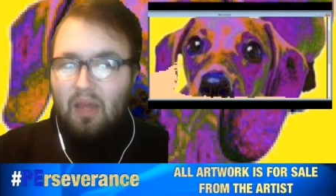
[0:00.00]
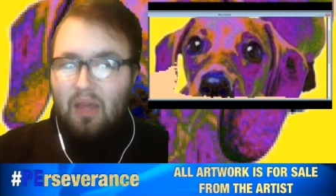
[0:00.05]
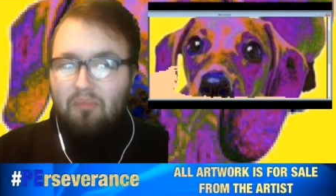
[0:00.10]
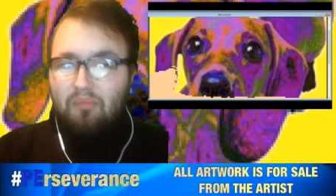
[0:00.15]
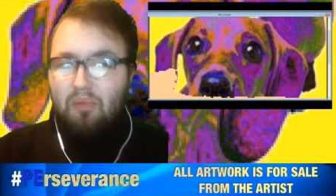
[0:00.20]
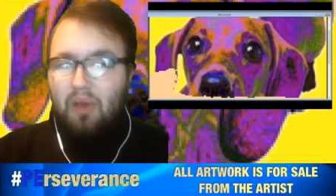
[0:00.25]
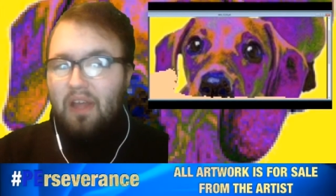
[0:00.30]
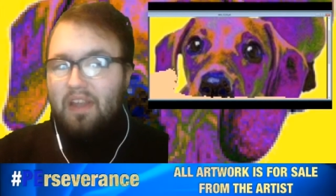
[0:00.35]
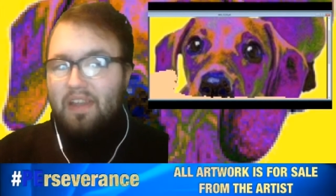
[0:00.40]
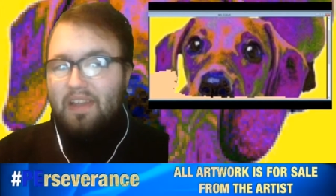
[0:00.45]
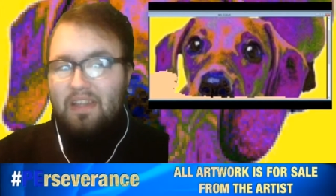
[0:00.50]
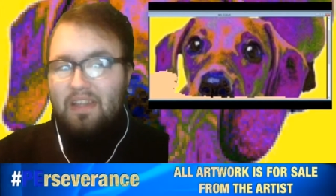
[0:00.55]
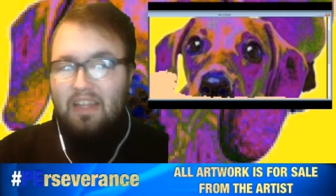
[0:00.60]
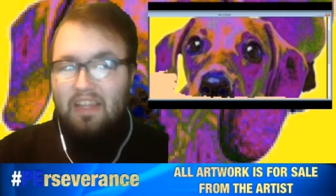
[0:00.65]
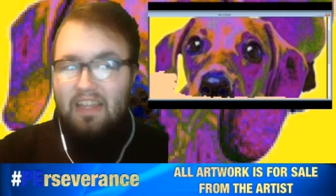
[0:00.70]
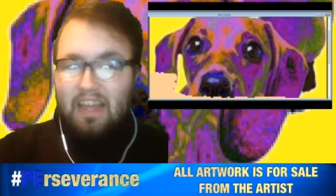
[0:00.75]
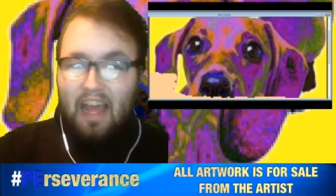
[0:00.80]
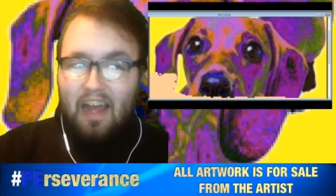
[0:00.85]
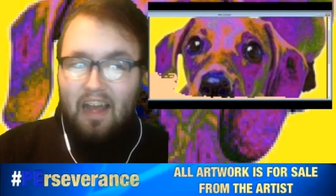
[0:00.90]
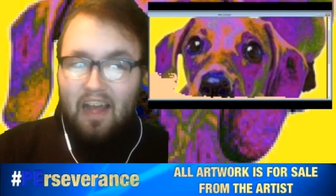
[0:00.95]
But
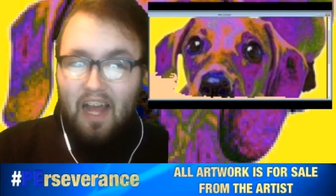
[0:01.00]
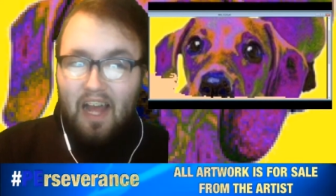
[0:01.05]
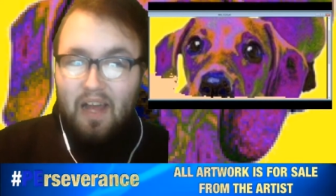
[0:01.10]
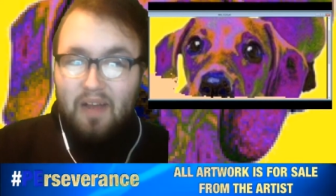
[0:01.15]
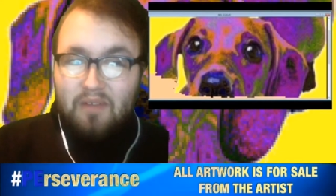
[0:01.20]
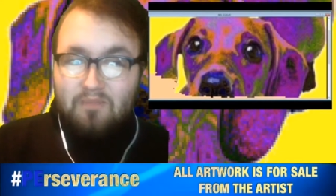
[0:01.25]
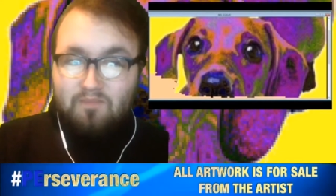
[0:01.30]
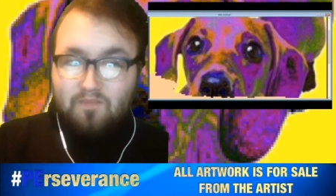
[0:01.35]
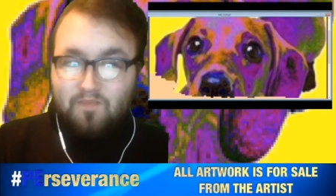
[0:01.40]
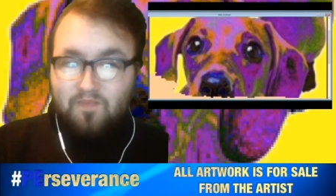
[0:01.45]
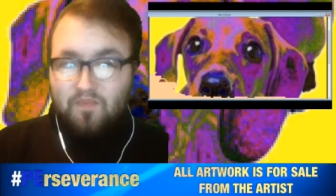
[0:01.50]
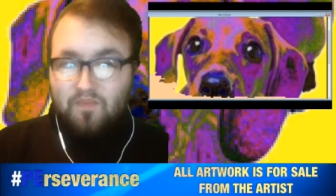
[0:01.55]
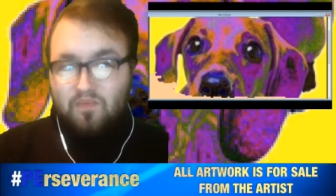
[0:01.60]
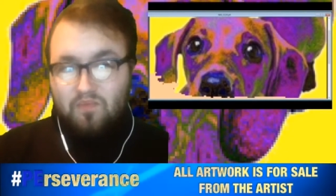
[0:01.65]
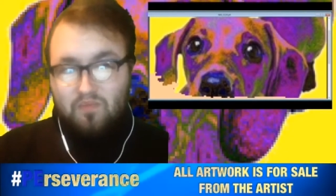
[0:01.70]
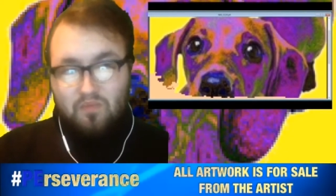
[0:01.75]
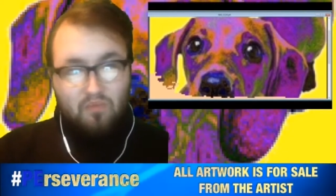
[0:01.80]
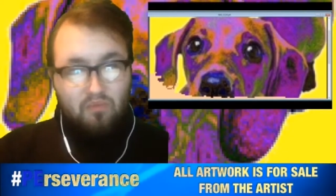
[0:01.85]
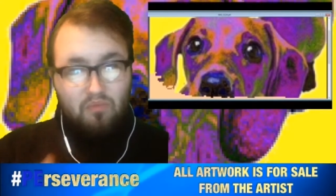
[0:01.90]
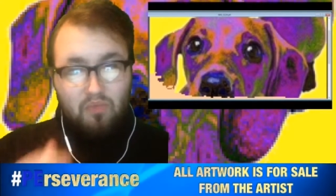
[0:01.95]
yeah, um,
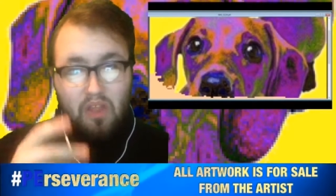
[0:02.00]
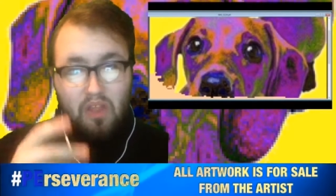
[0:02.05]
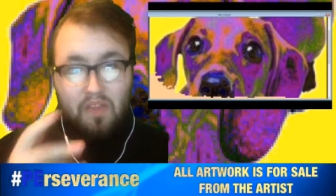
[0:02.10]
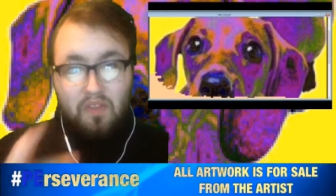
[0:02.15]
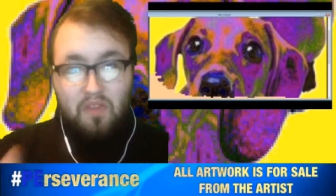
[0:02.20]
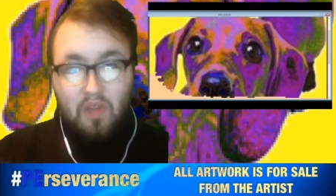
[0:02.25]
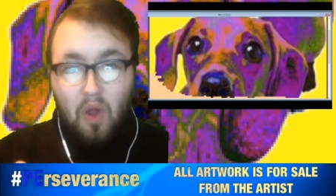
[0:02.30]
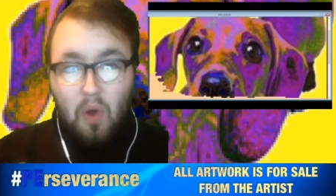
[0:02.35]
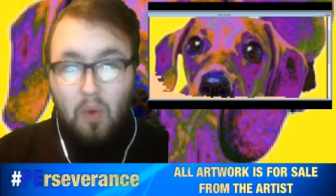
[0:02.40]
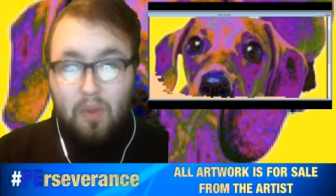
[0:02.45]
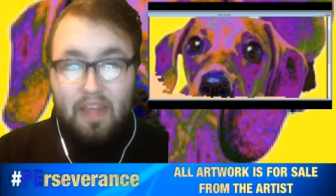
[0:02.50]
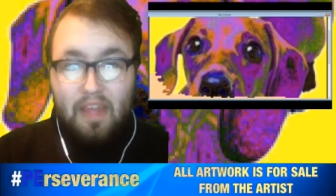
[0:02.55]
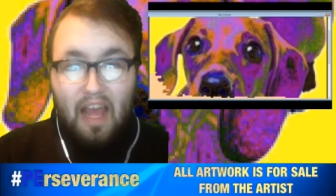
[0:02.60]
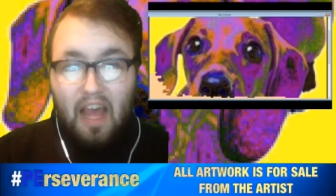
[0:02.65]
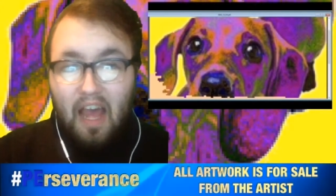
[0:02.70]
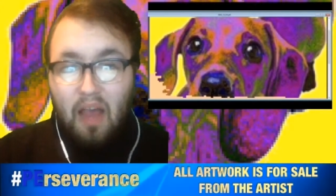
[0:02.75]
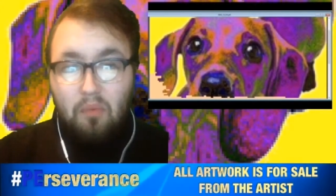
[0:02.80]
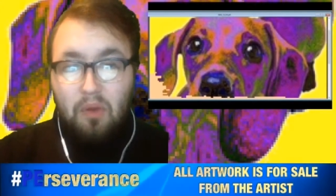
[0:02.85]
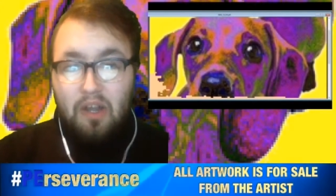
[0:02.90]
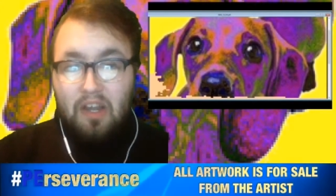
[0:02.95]
so yeah,
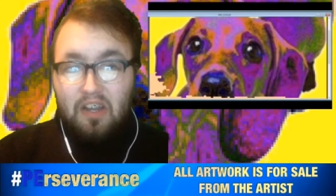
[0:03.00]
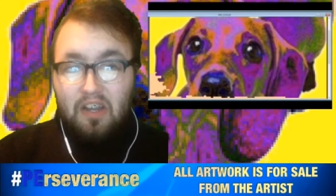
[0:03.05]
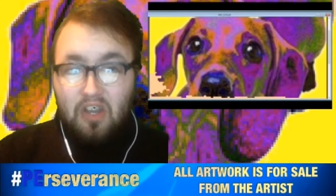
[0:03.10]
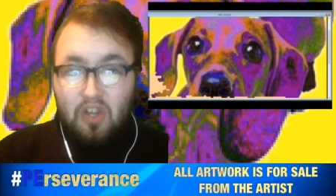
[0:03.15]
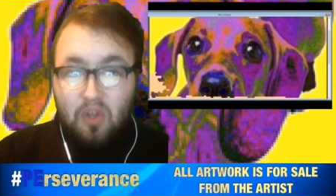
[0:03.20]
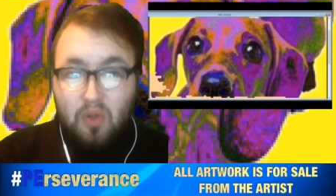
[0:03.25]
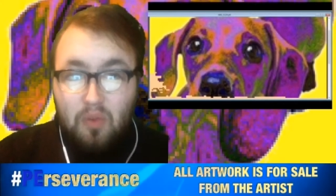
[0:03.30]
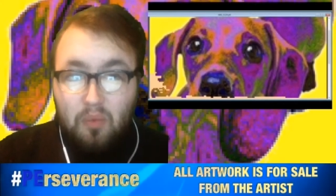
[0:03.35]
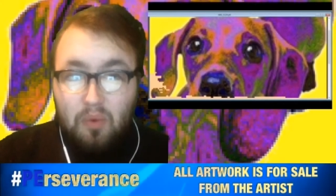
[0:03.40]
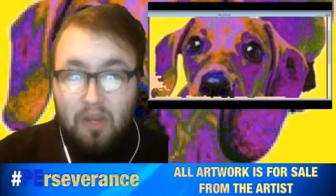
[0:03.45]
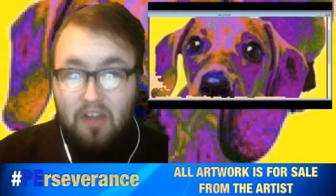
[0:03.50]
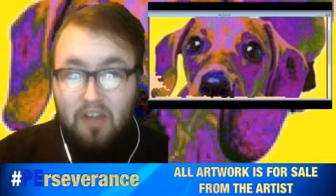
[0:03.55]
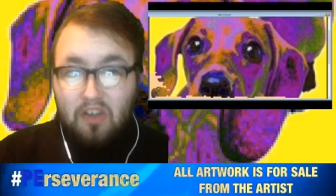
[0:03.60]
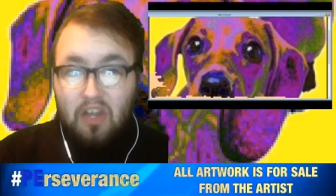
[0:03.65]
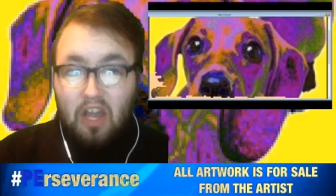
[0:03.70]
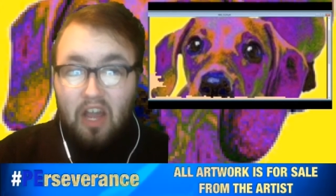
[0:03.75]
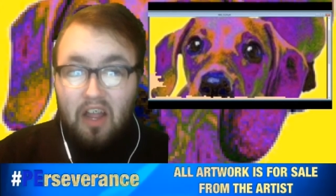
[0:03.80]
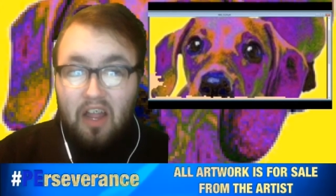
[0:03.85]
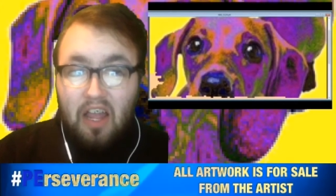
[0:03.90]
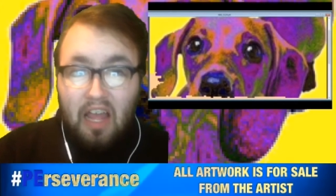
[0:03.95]
I wanted to do the wiener
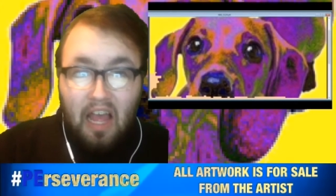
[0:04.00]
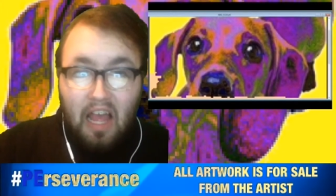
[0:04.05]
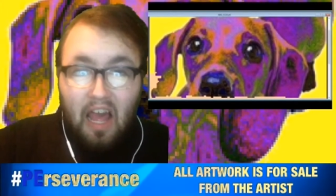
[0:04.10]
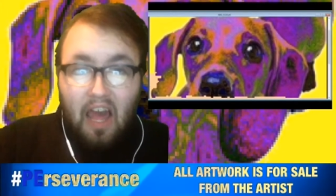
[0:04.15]
dog.